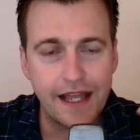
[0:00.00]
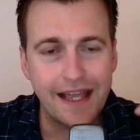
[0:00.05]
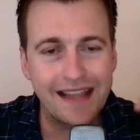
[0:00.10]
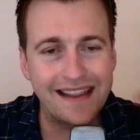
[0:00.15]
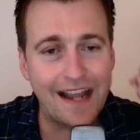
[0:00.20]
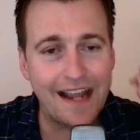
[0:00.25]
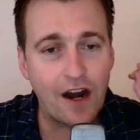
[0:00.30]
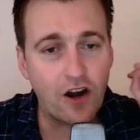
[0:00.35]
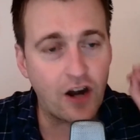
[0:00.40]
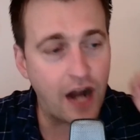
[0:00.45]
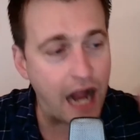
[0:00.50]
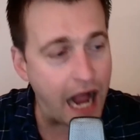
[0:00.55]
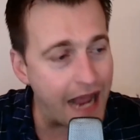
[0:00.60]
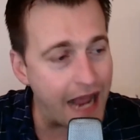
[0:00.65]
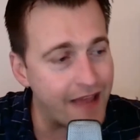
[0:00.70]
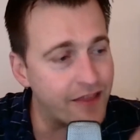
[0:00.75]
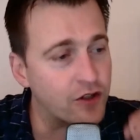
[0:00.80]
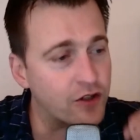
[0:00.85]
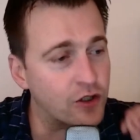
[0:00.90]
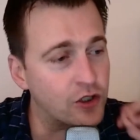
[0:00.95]
They are
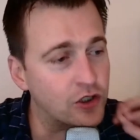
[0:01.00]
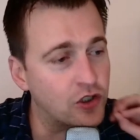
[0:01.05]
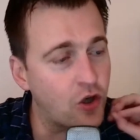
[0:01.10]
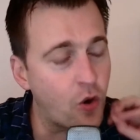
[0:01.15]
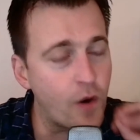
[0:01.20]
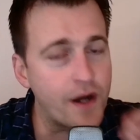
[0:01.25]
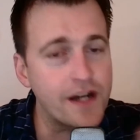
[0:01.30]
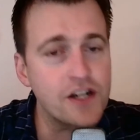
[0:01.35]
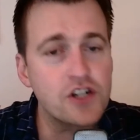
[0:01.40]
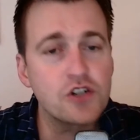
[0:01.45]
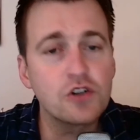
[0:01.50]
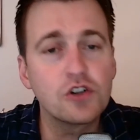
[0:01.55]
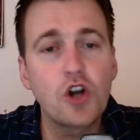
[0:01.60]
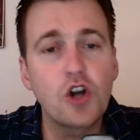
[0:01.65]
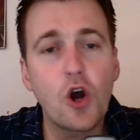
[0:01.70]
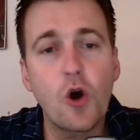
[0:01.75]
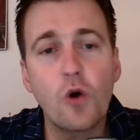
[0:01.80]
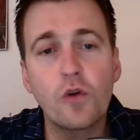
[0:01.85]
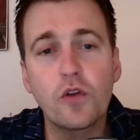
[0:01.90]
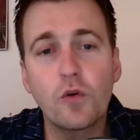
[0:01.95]
either going to
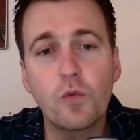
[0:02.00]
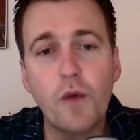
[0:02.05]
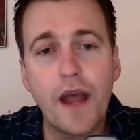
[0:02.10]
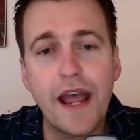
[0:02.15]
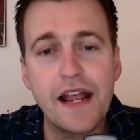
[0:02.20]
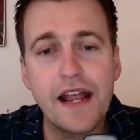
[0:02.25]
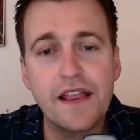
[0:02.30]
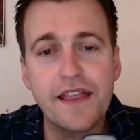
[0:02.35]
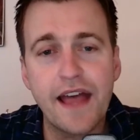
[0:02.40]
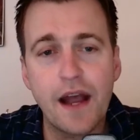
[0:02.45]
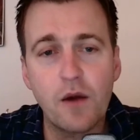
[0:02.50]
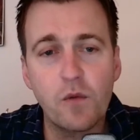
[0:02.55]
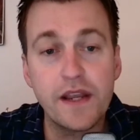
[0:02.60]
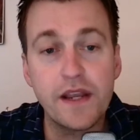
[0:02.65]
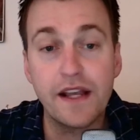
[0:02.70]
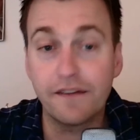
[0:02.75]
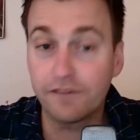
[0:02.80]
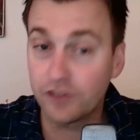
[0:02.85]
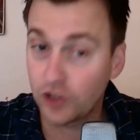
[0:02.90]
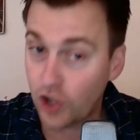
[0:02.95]
go the way that we
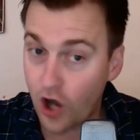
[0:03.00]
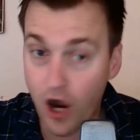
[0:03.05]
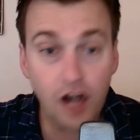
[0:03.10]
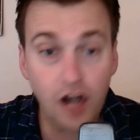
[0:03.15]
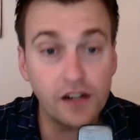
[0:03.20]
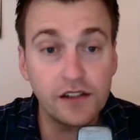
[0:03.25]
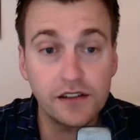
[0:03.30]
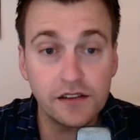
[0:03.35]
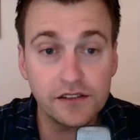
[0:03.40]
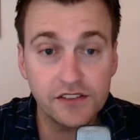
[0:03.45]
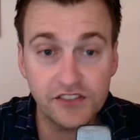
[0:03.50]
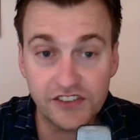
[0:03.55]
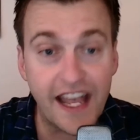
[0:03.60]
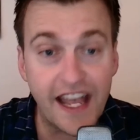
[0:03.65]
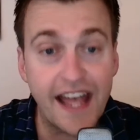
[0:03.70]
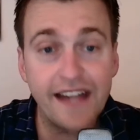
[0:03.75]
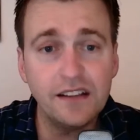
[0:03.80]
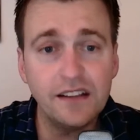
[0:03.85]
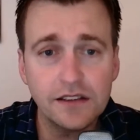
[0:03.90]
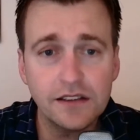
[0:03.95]
have long
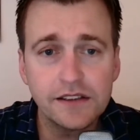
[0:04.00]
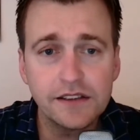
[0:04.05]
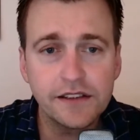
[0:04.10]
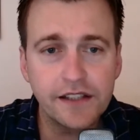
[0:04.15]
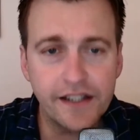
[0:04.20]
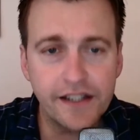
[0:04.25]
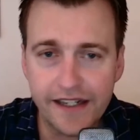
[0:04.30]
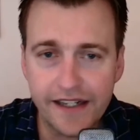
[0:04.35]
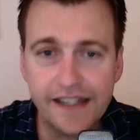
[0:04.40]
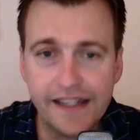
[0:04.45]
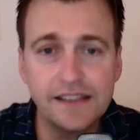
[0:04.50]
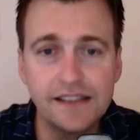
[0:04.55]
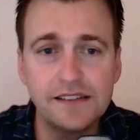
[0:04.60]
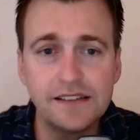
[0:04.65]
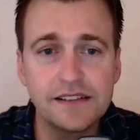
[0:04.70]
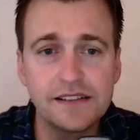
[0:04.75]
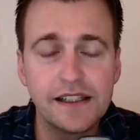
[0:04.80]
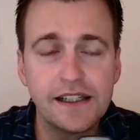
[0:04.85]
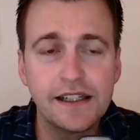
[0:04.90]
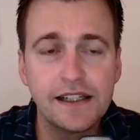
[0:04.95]
said it
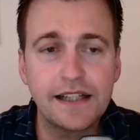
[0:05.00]
is,